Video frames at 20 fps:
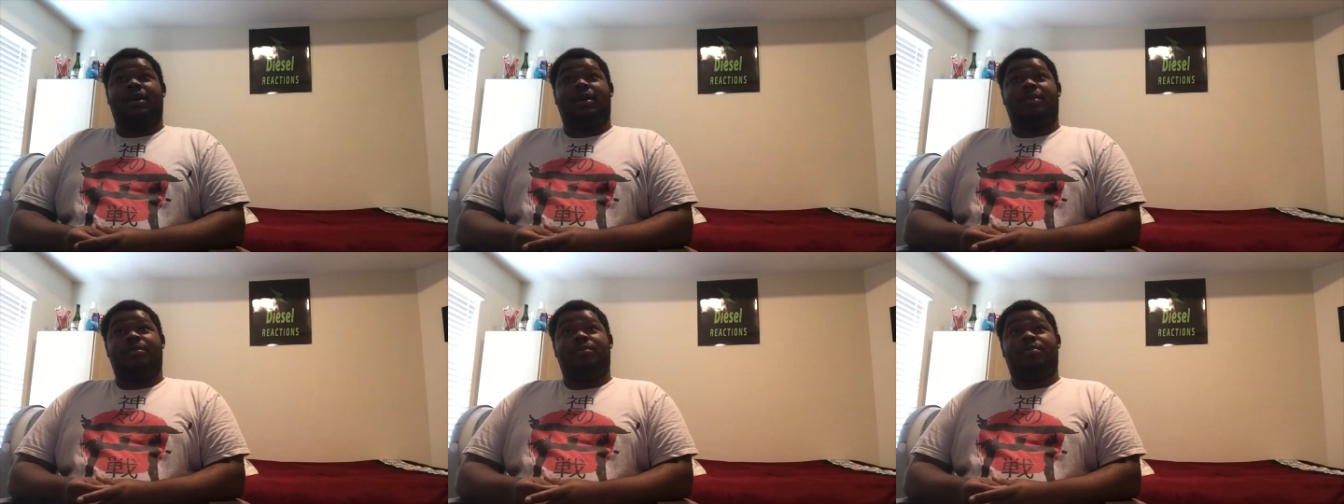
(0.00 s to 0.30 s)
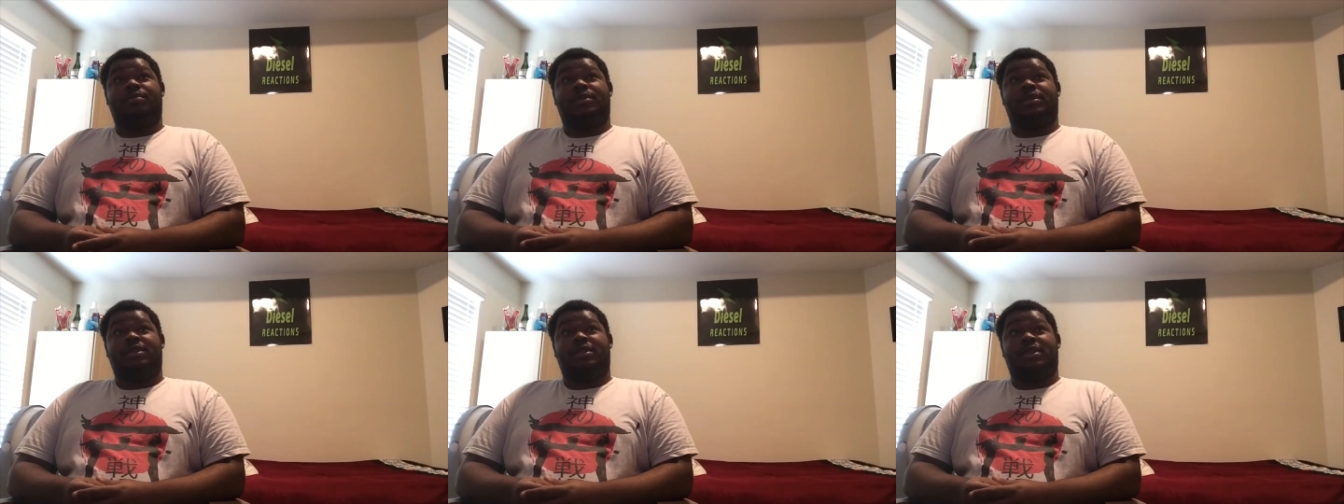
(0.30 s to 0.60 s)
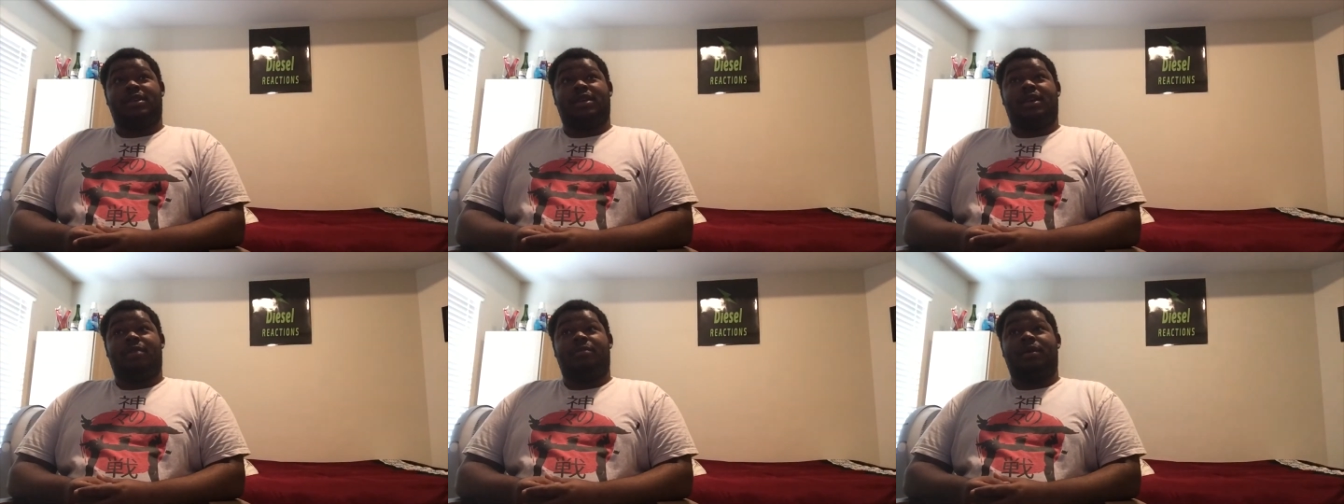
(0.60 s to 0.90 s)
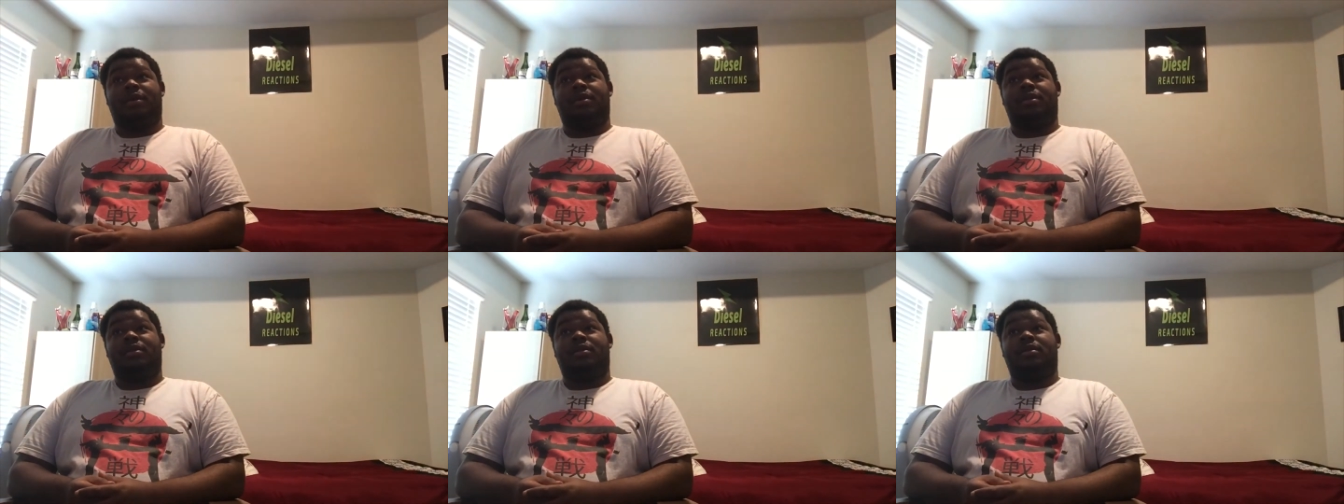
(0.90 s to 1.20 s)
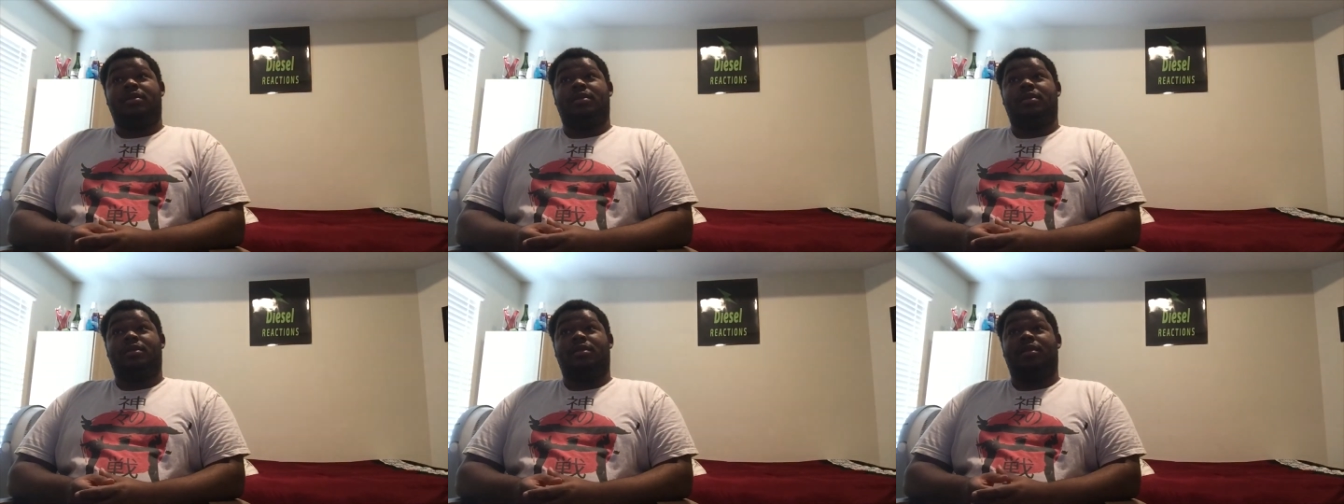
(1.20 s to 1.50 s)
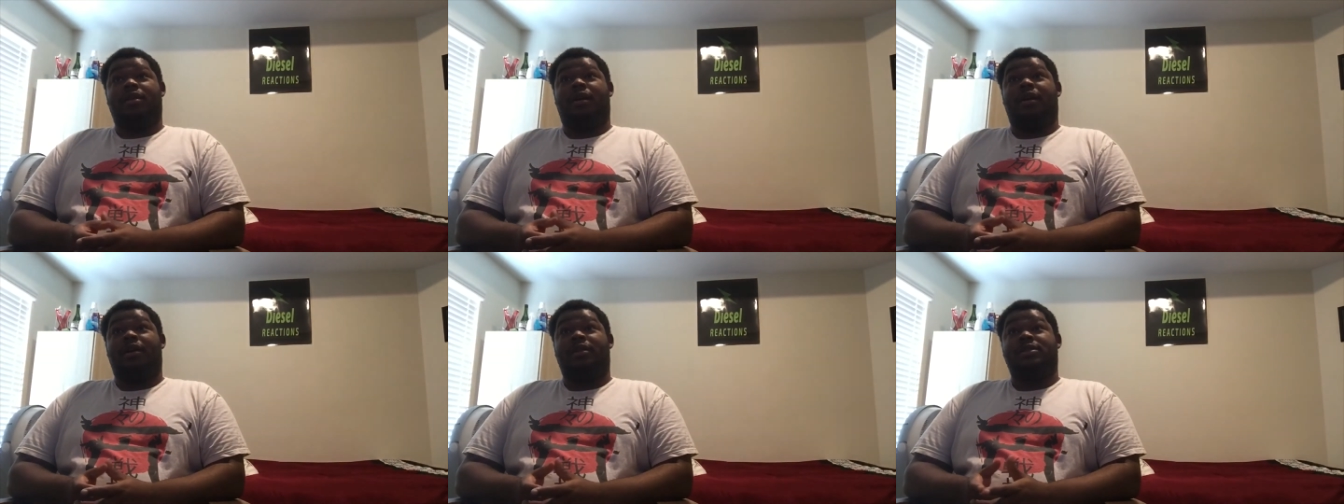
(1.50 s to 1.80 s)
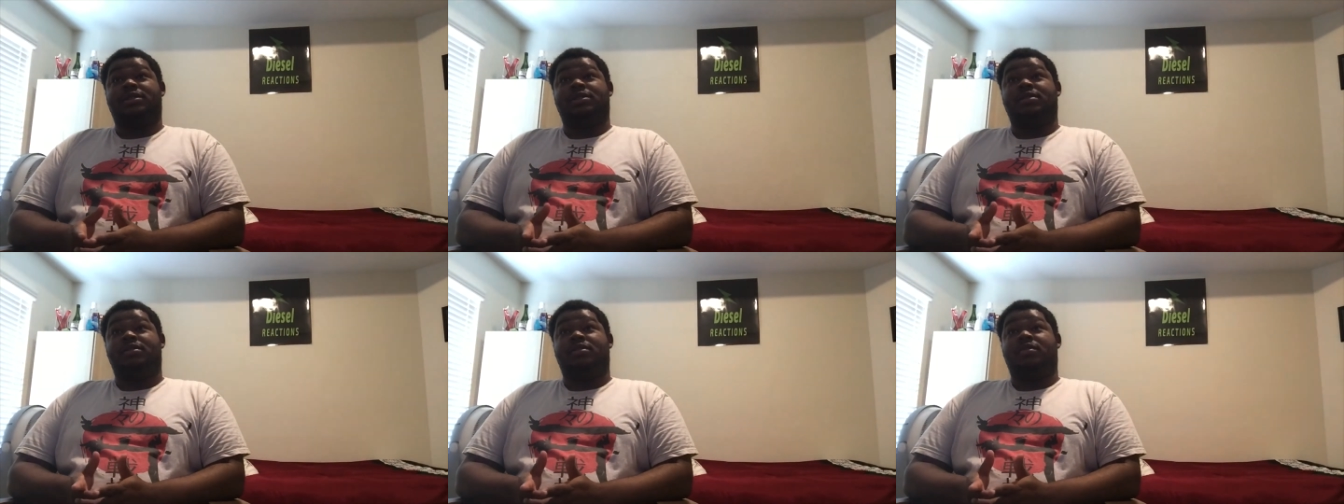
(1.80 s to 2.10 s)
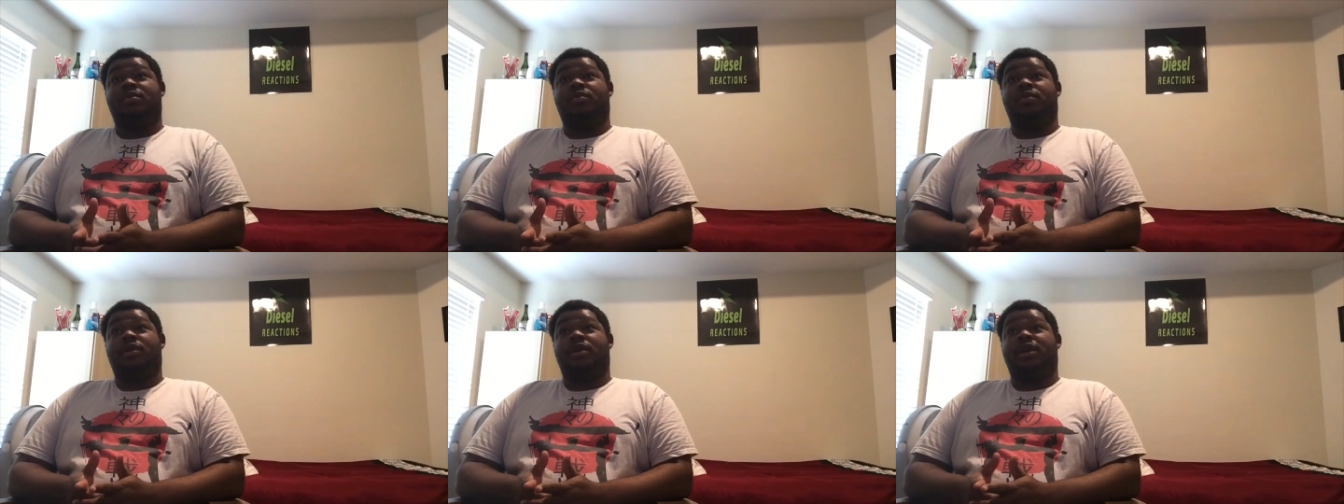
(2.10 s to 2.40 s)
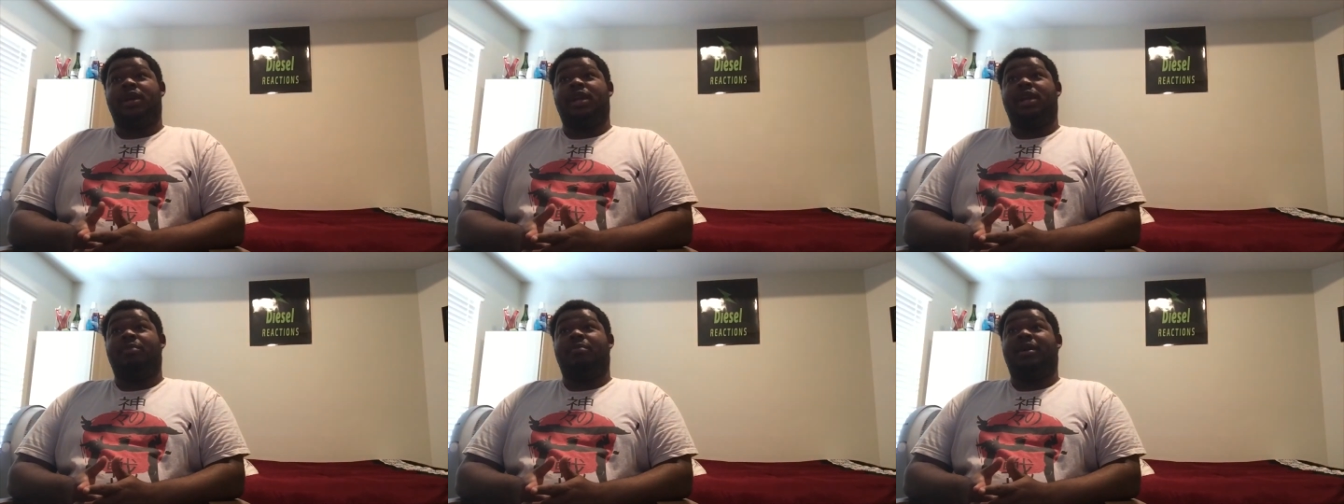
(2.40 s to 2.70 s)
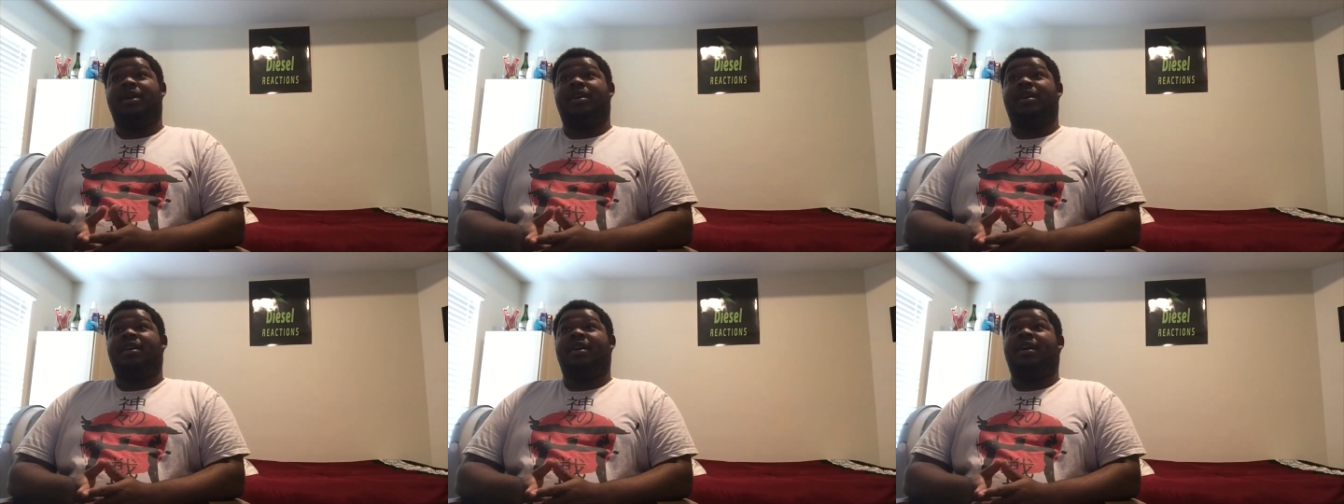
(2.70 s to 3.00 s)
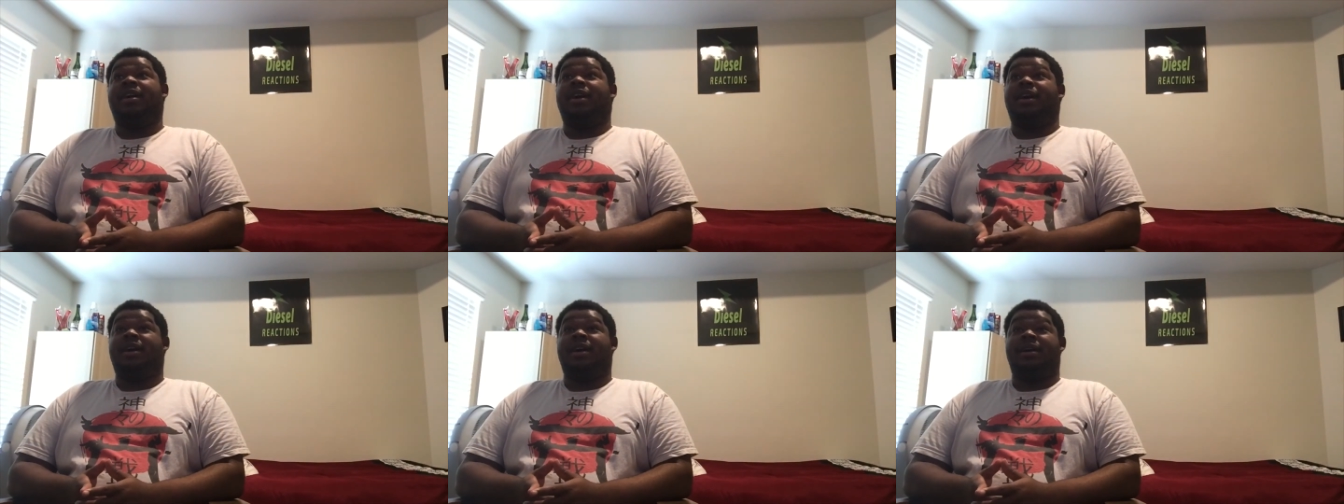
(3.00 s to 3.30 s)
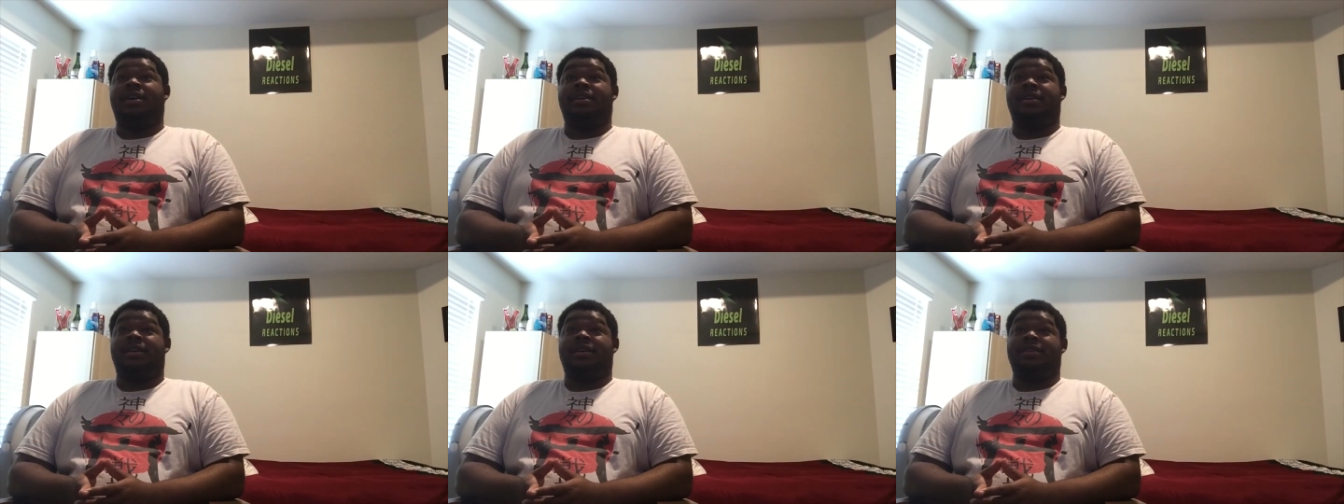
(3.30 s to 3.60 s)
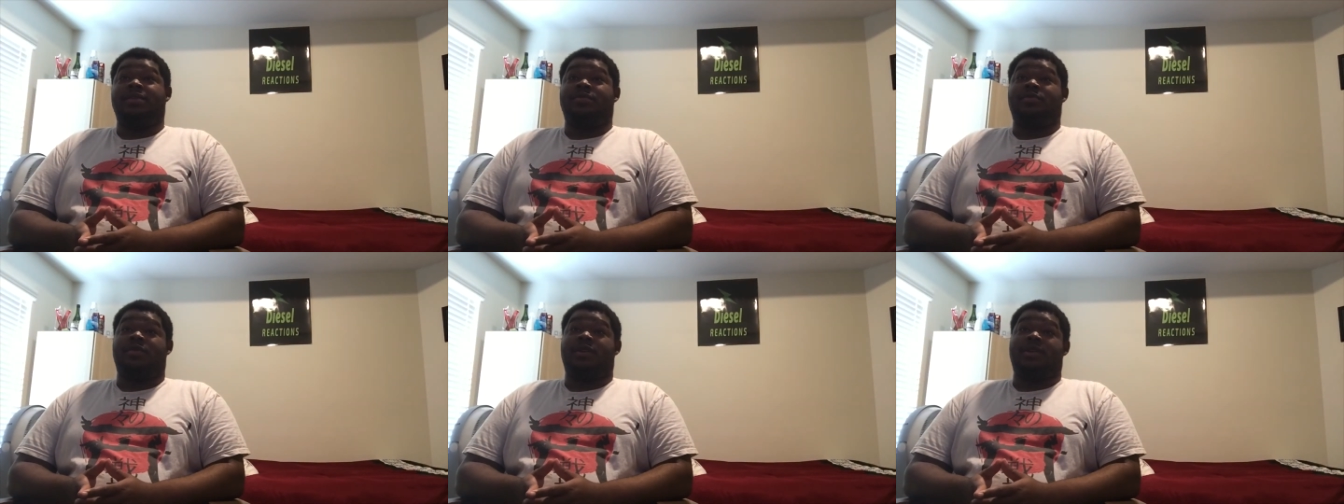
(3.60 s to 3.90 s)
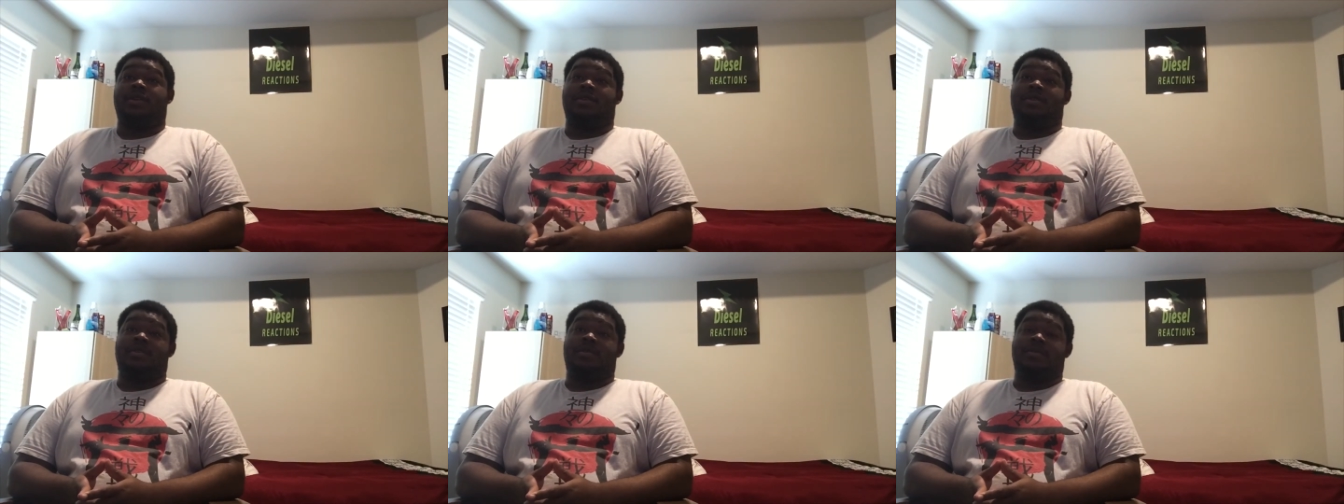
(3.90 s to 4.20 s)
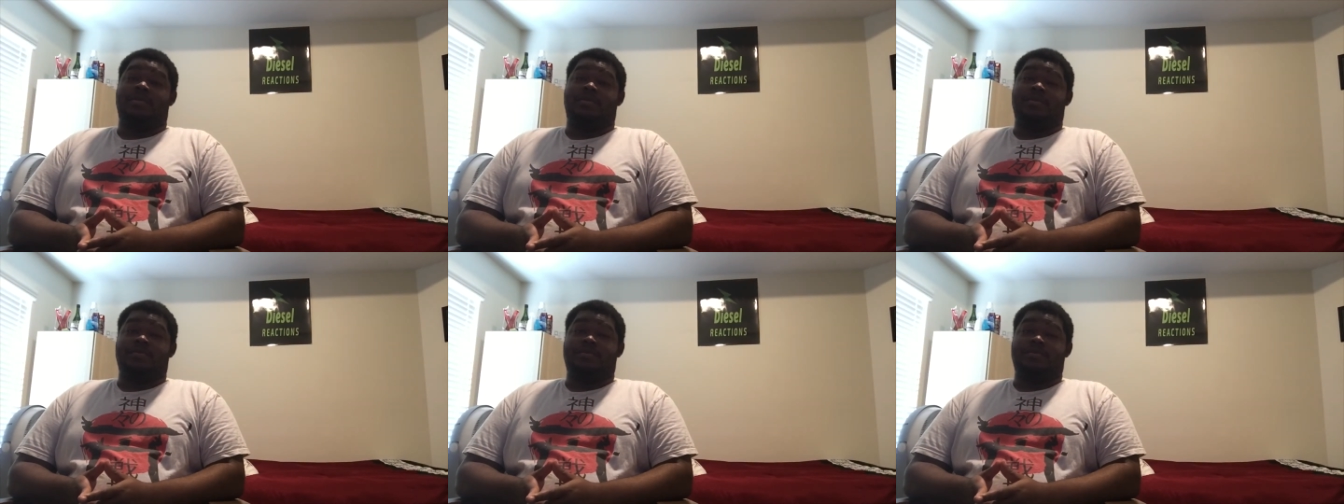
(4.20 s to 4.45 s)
I think I'm a little, little also worried about uh, Anna as well.